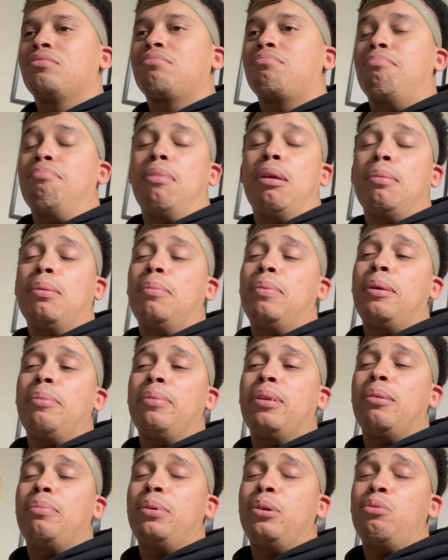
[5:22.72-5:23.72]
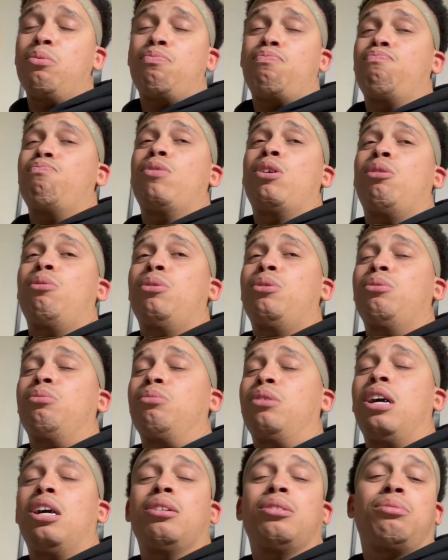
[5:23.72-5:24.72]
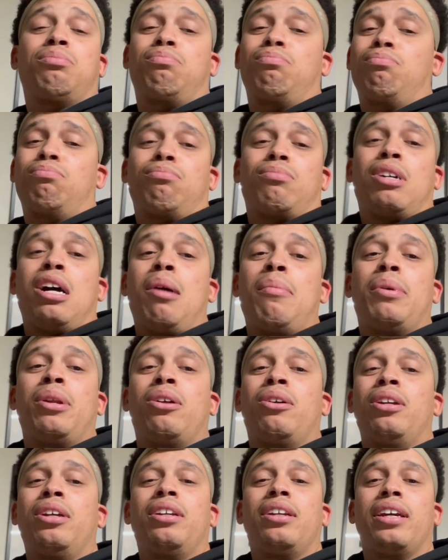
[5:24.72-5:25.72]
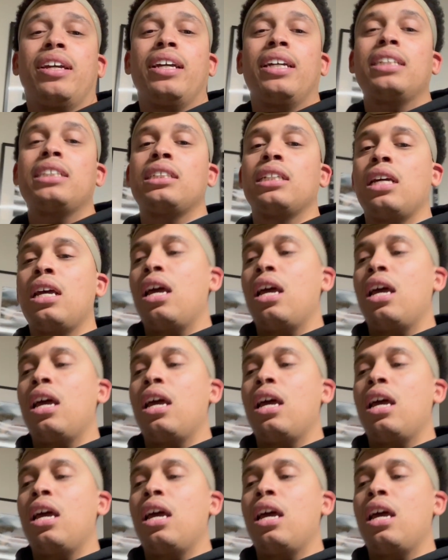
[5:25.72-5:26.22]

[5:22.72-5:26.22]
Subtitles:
BMW, I don't know, comment on it, I guess.